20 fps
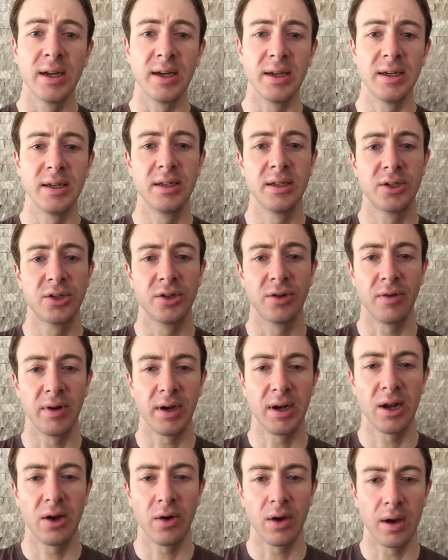In addition,
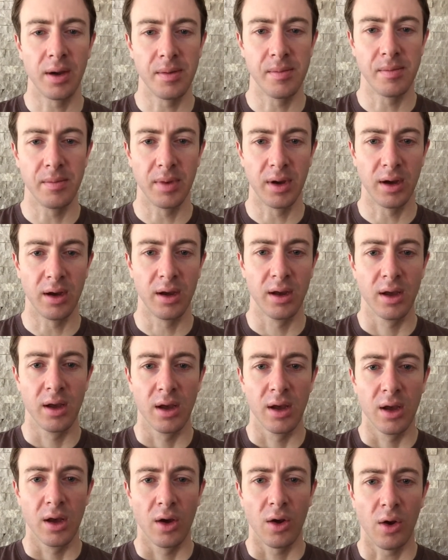right now I'm
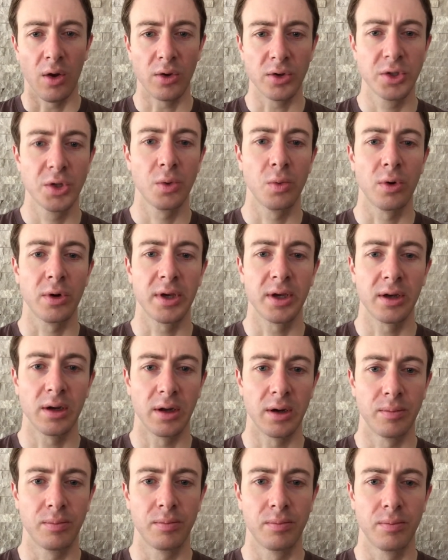also working
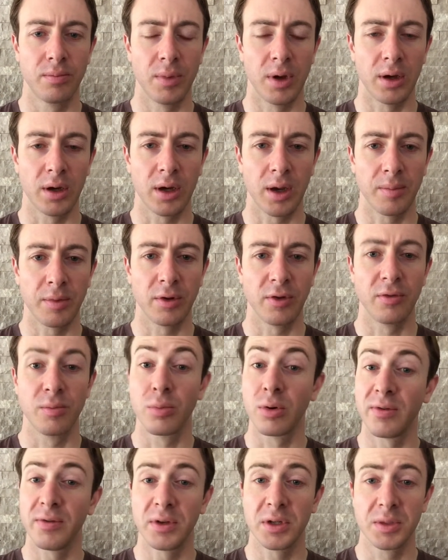on a couple of
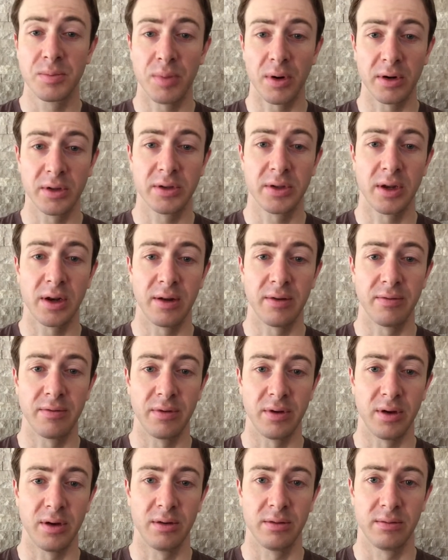previous parts that
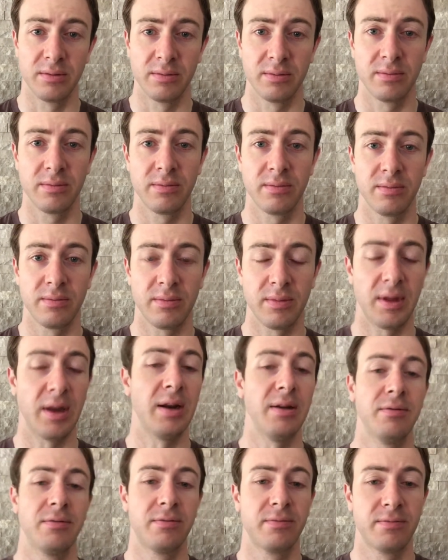
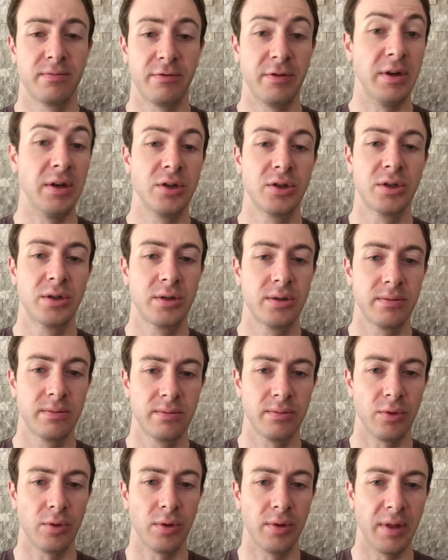I've finished
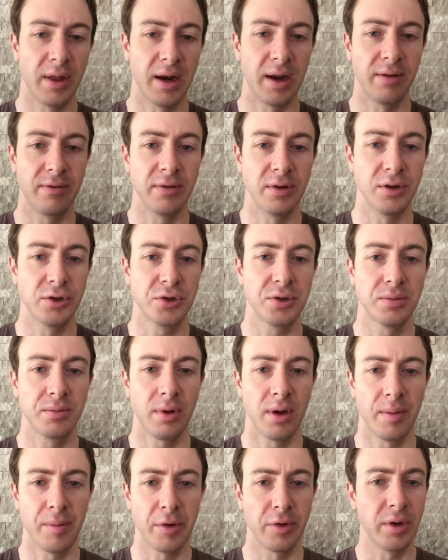or that I finished
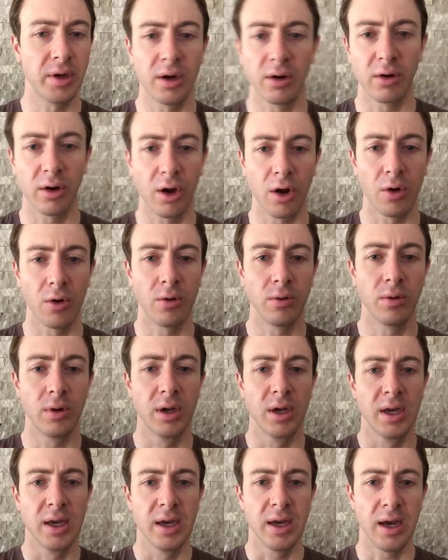about a year ago.
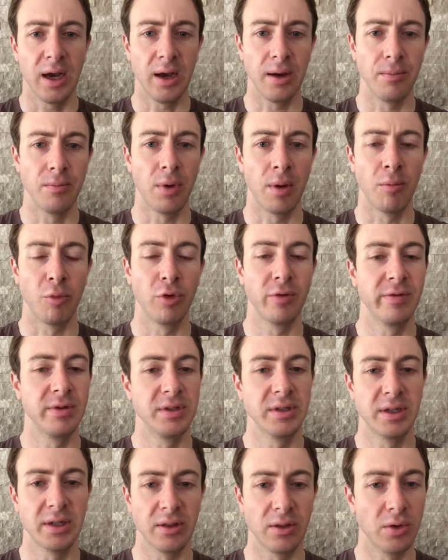I'm
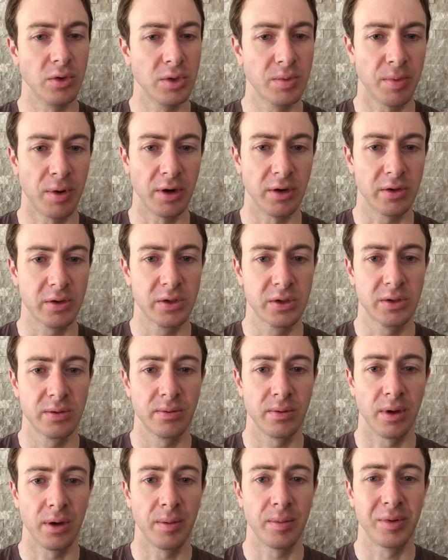revisiting those parts,
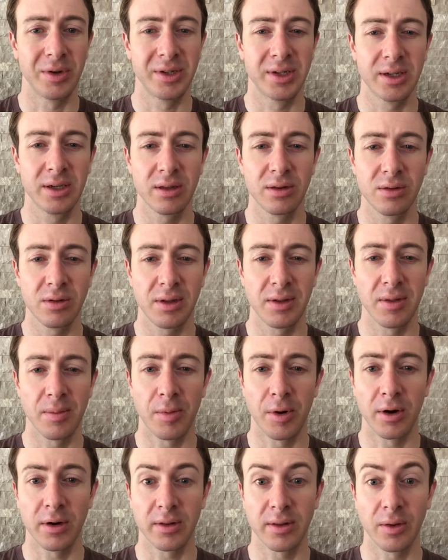particularly the
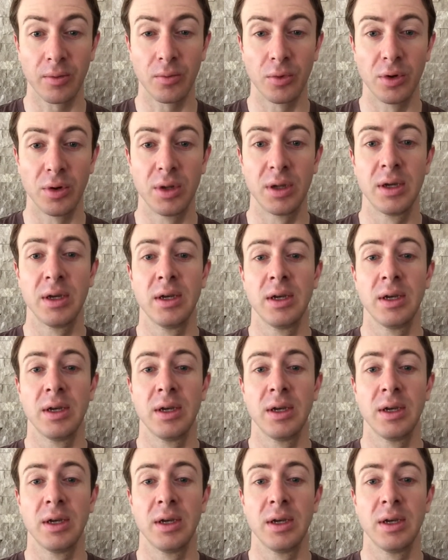part that would